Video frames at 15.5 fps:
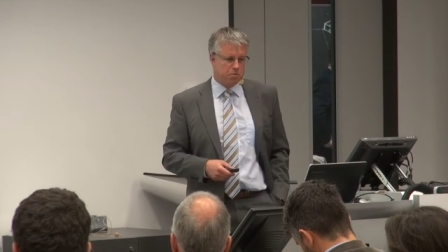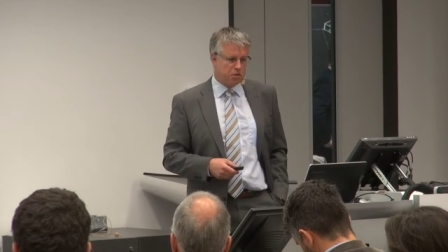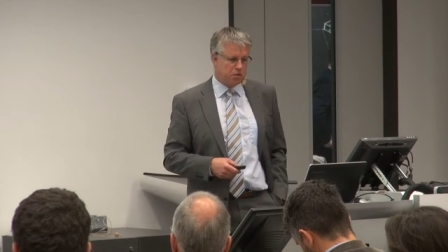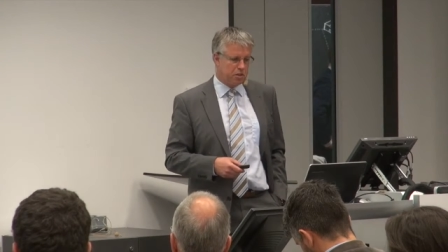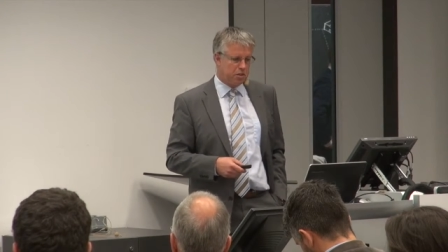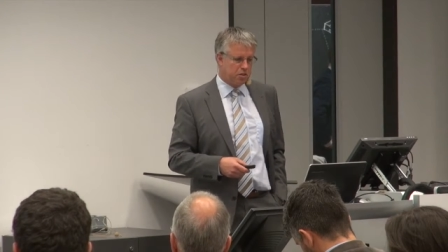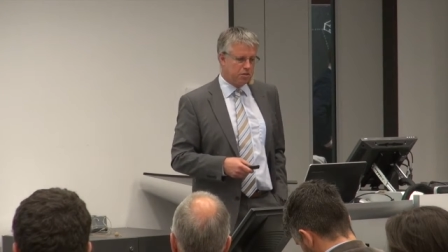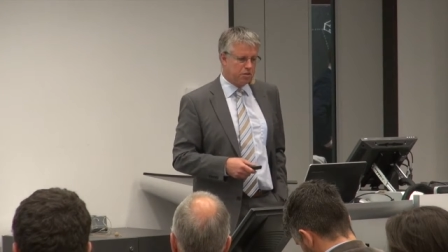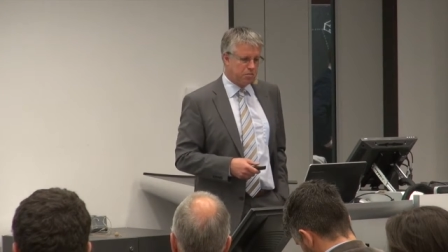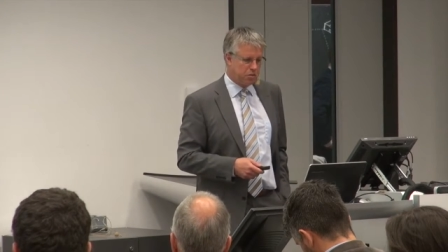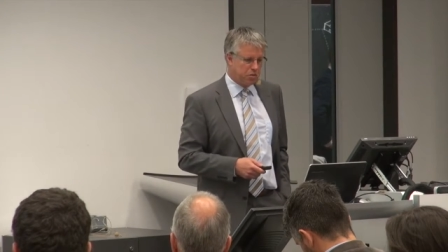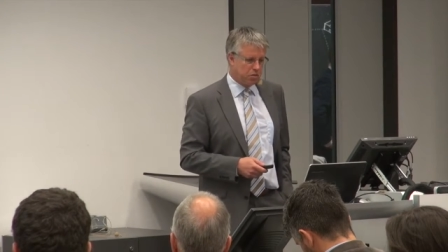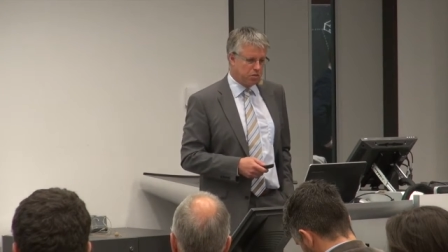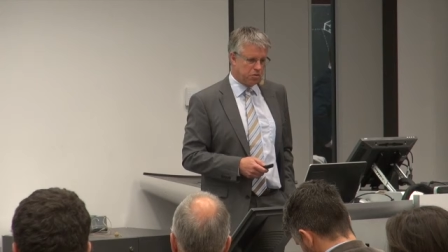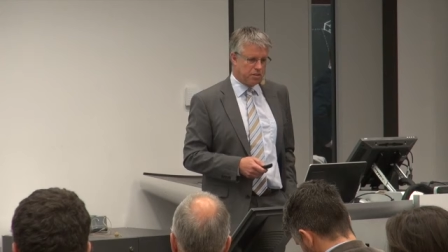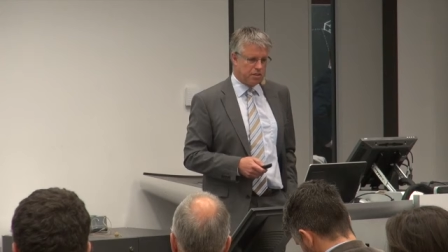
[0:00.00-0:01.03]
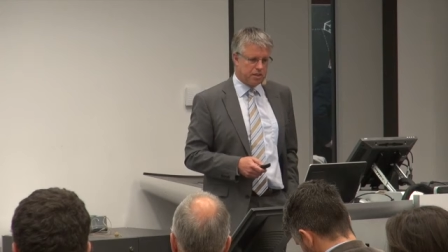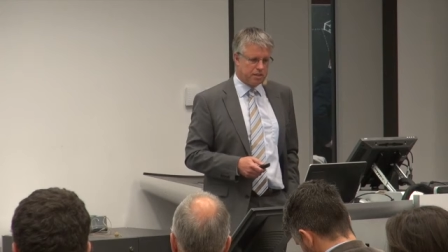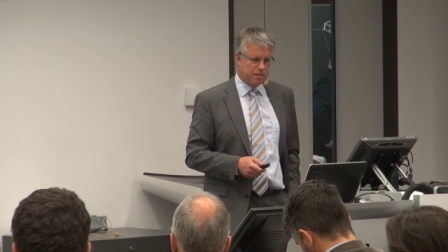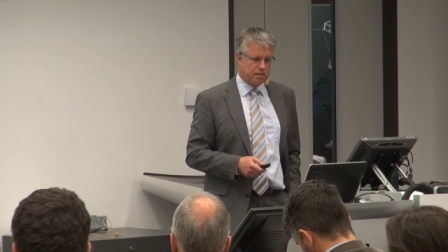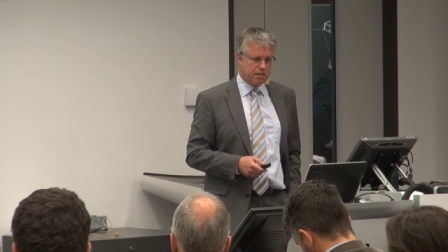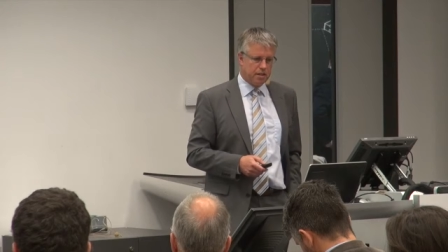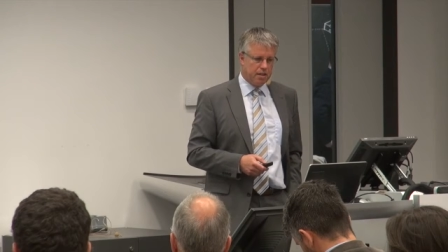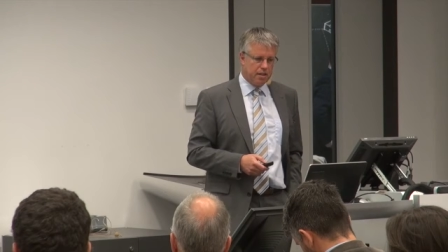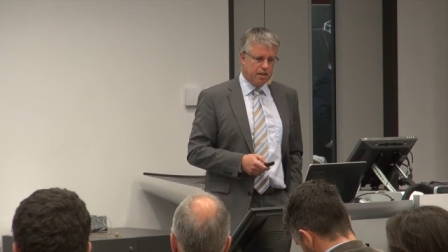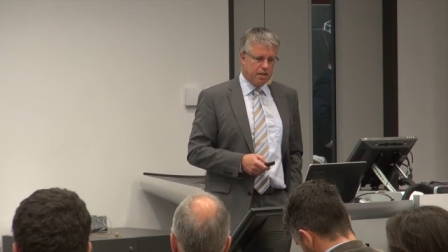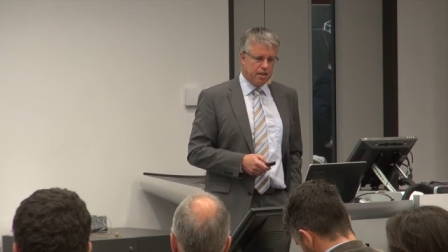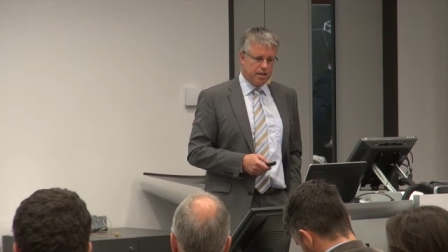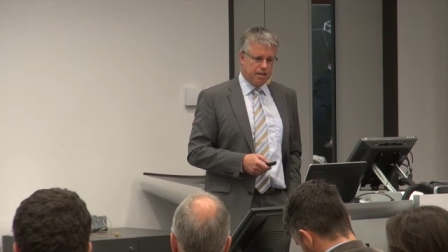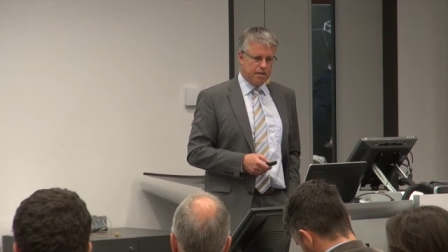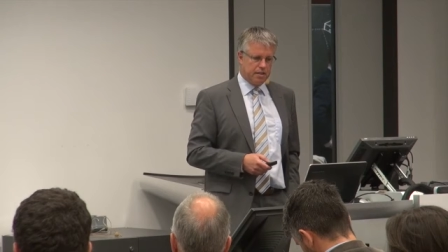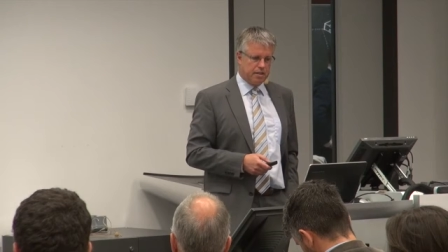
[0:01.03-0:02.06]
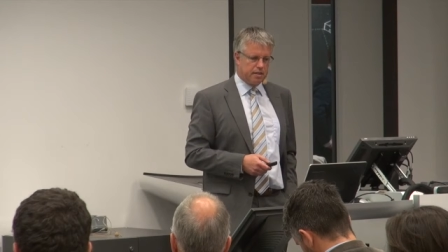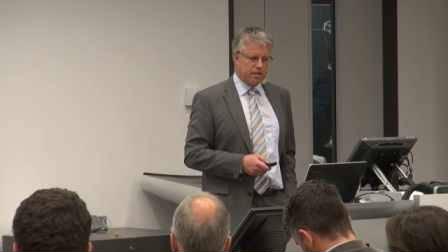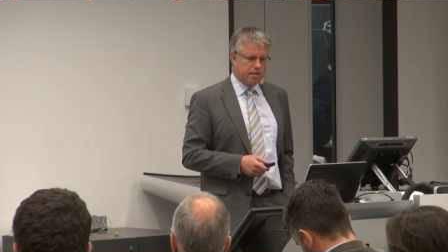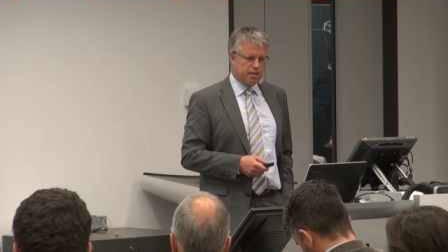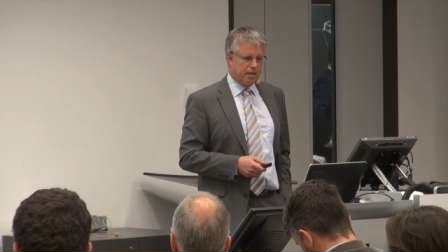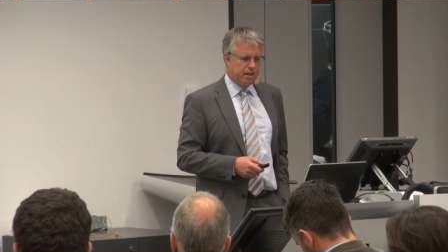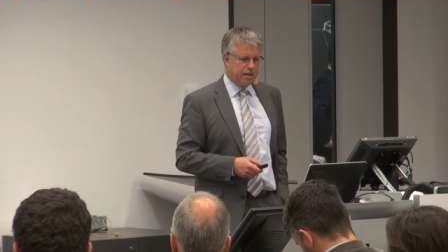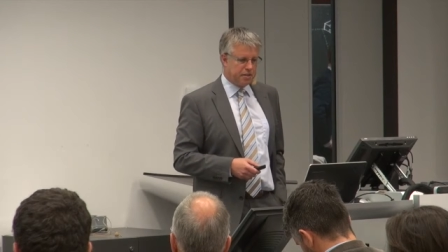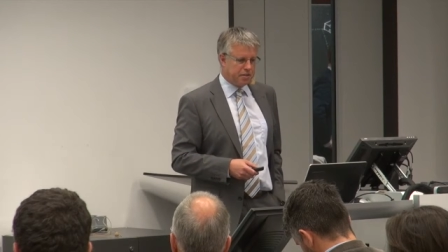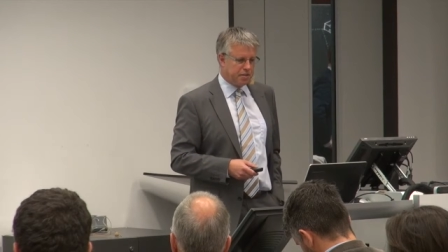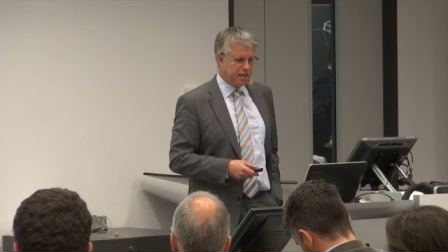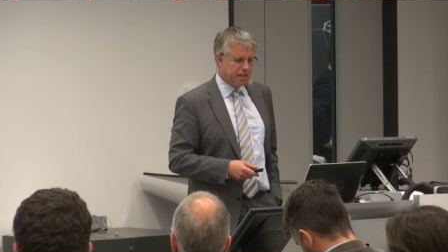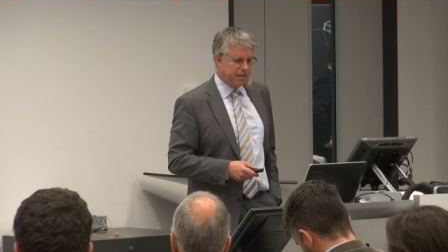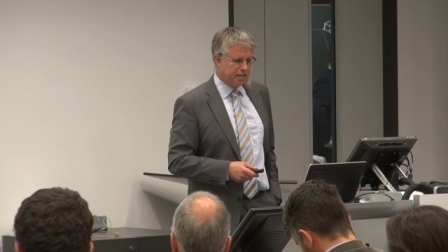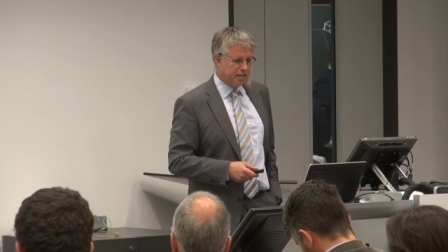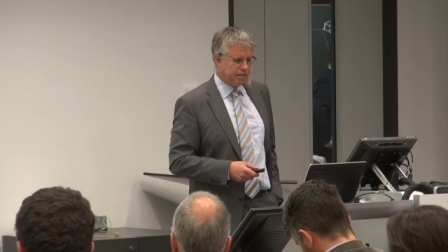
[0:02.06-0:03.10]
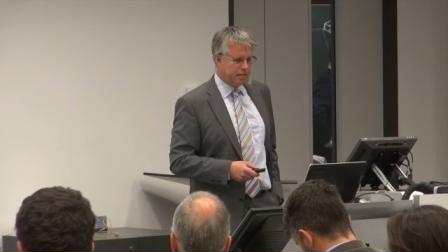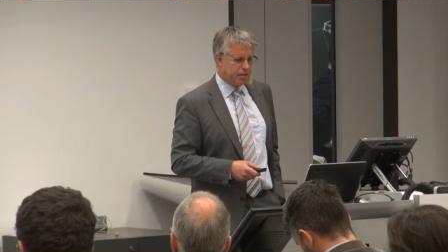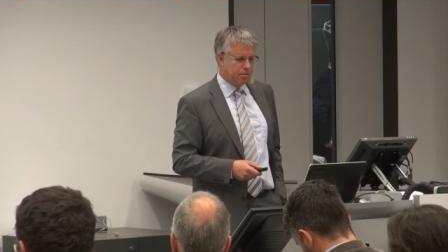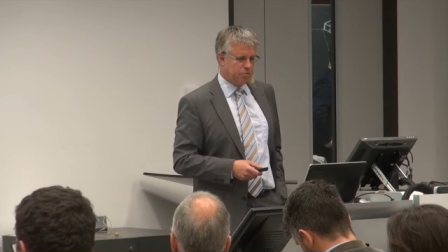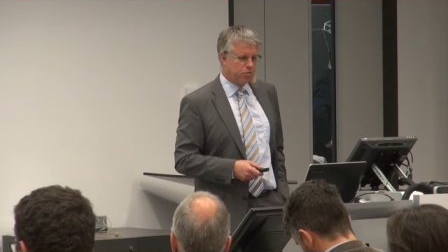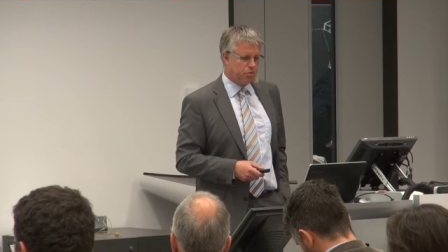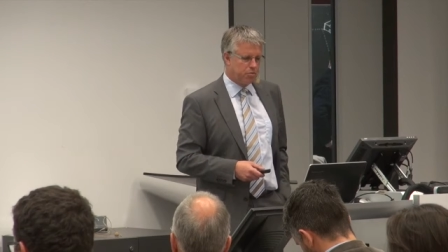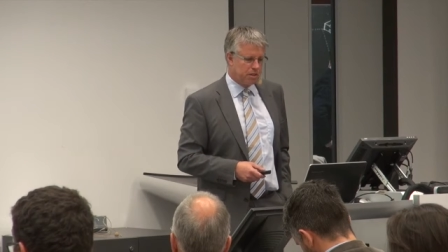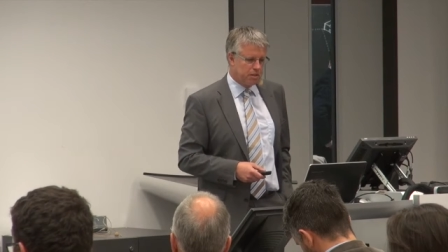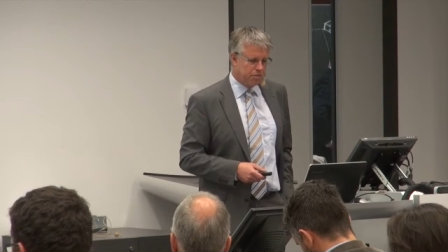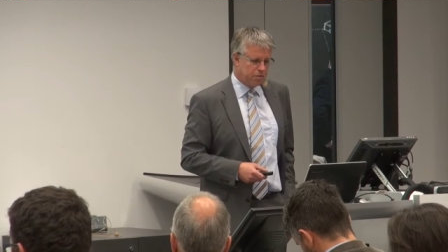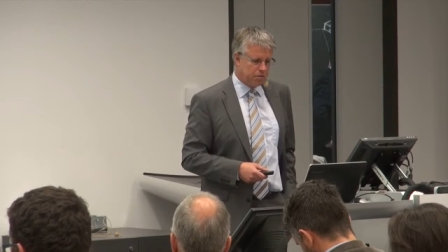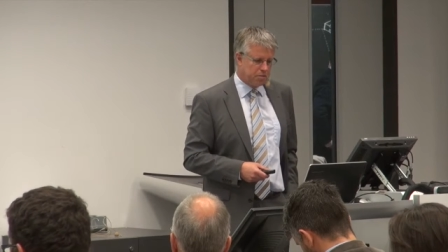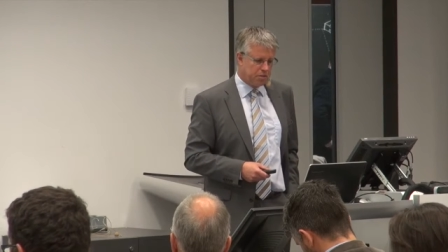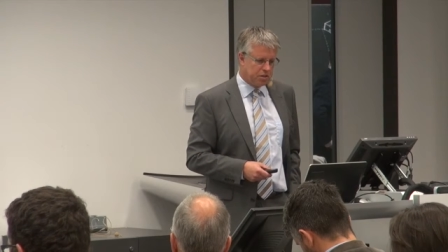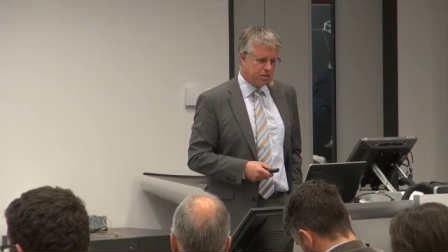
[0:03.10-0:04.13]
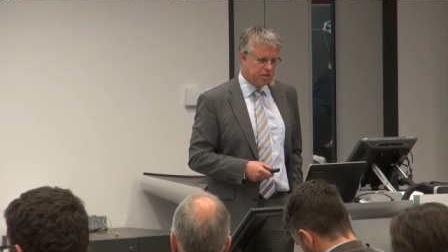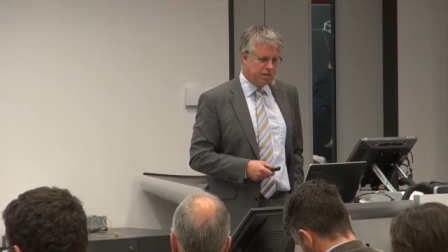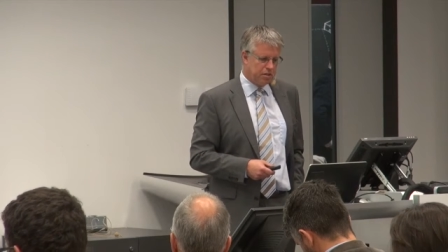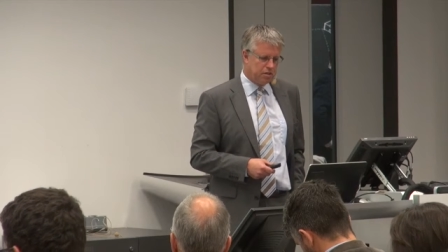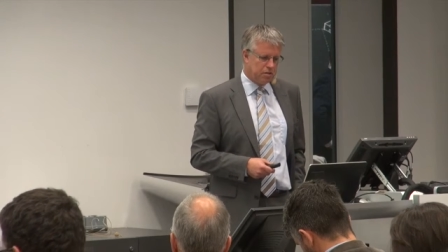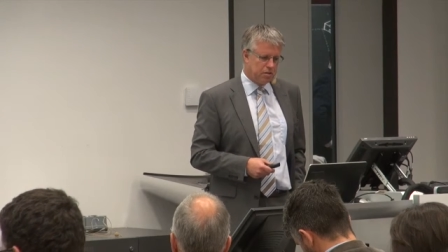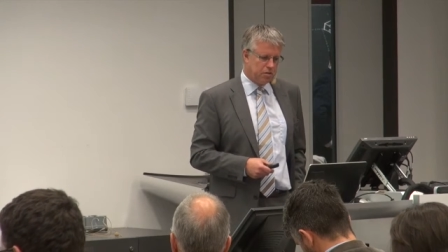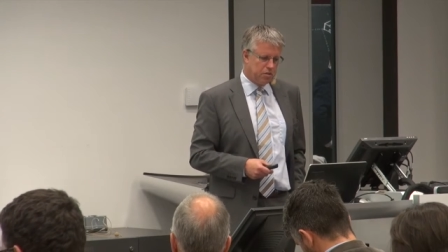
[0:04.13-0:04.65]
the production process, and aggregating them from different machines,